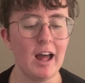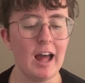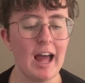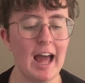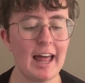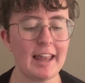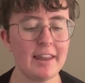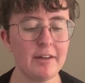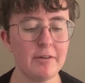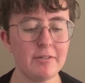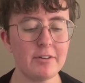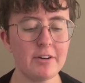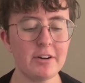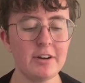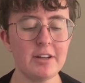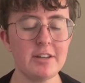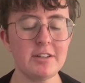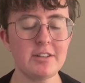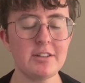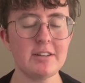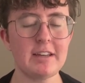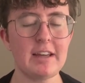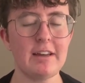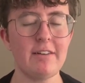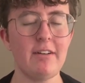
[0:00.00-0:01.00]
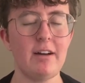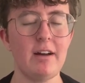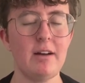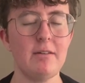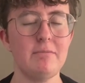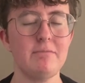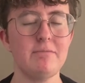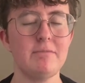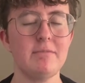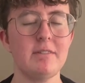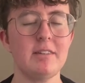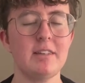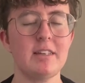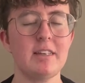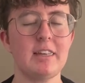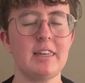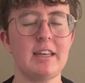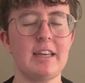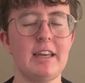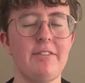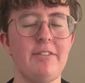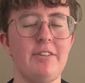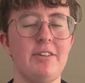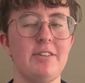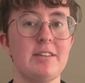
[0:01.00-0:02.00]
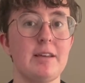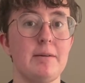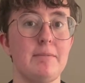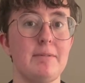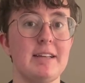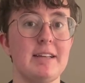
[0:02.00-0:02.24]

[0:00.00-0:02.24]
And then we're going to give you some